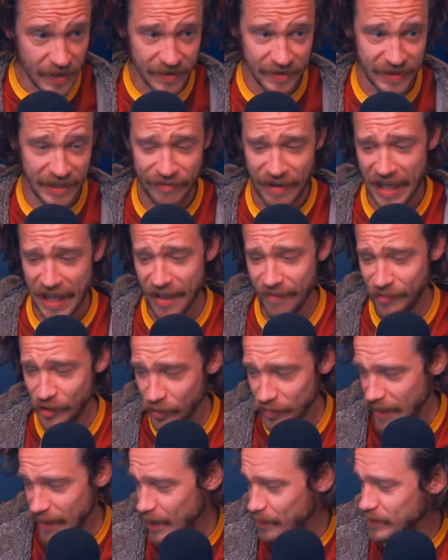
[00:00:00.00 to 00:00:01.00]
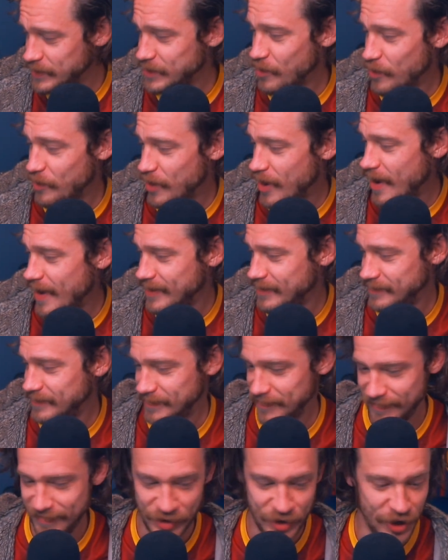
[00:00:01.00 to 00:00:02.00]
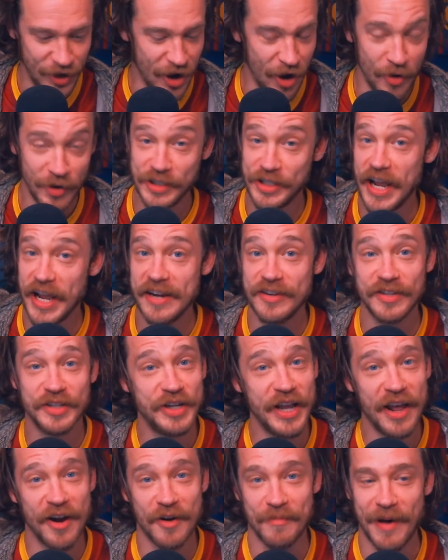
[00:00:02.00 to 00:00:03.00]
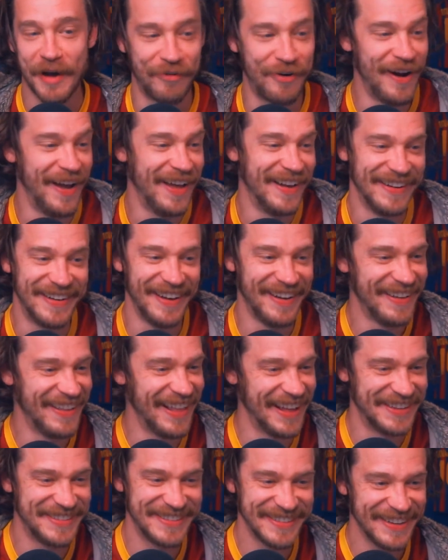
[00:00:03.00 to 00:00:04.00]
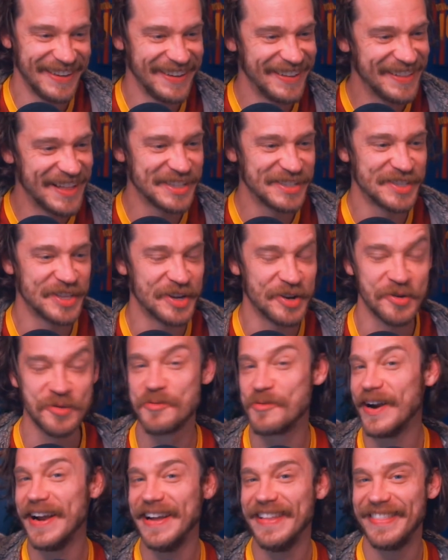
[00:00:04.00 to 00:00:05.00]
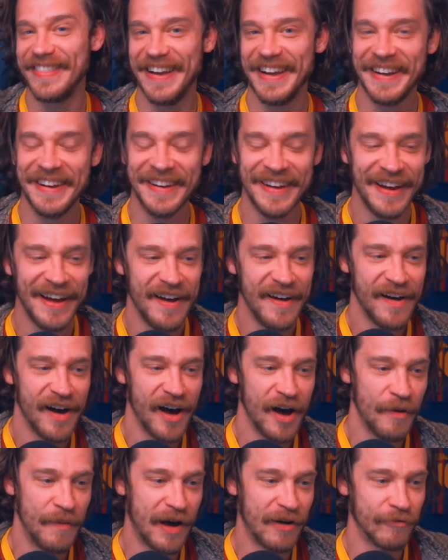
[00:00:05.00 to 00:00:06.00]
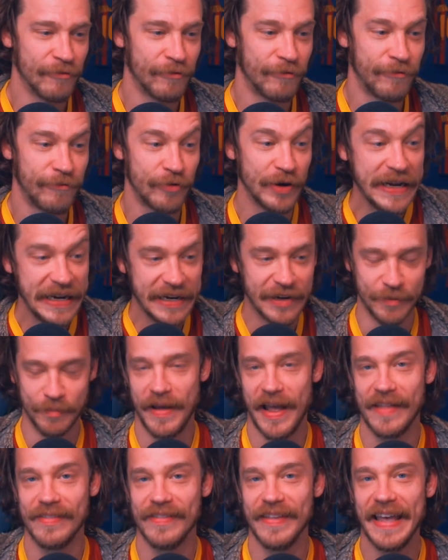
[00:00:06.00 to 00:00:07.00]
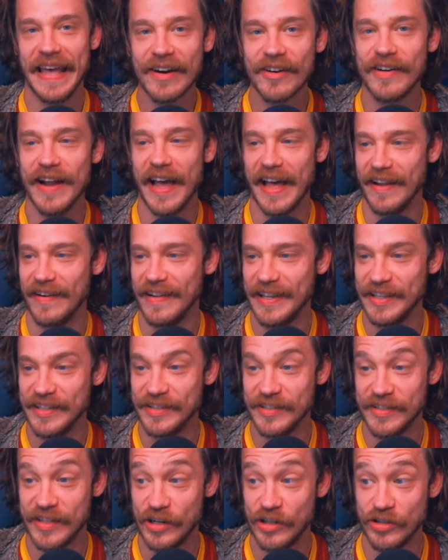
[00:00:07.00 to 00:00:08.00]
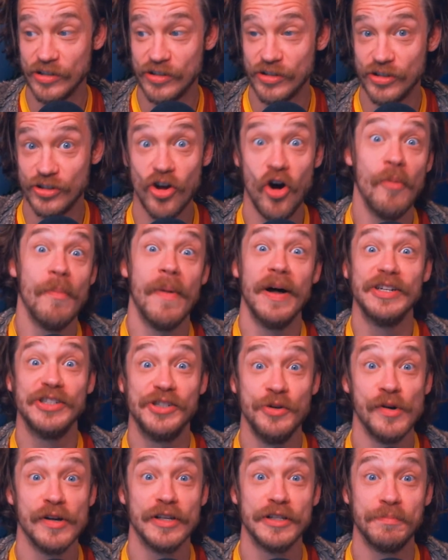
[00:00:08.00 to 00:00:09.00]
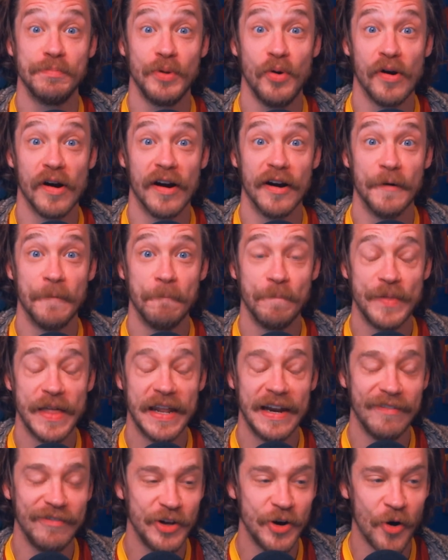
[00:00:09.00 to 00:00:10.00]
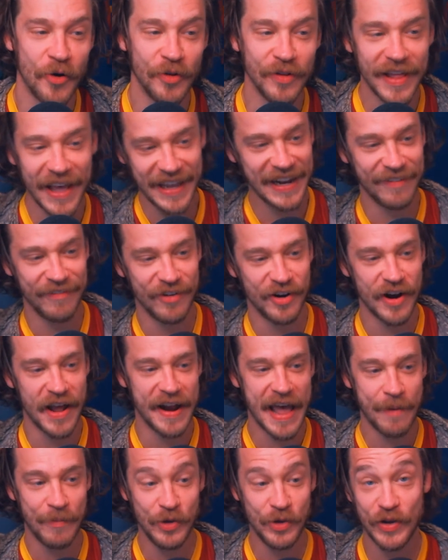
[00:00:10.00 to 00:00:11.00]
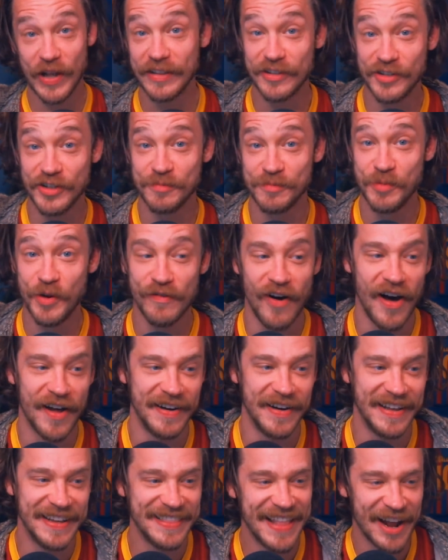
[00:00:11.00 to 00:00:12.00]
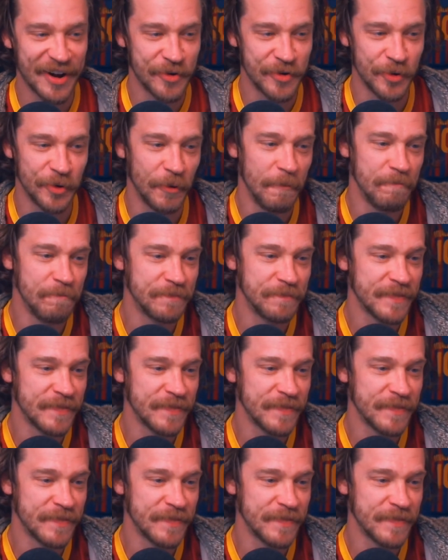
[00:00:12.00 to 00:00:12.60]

Levi, if you don't like what's going on, you can always change the channel, my friend. That's the great thing about freedom and the internet is there's so much to explore that if you don't like it, if you're not happy, you get to just move on. Isn't that cool?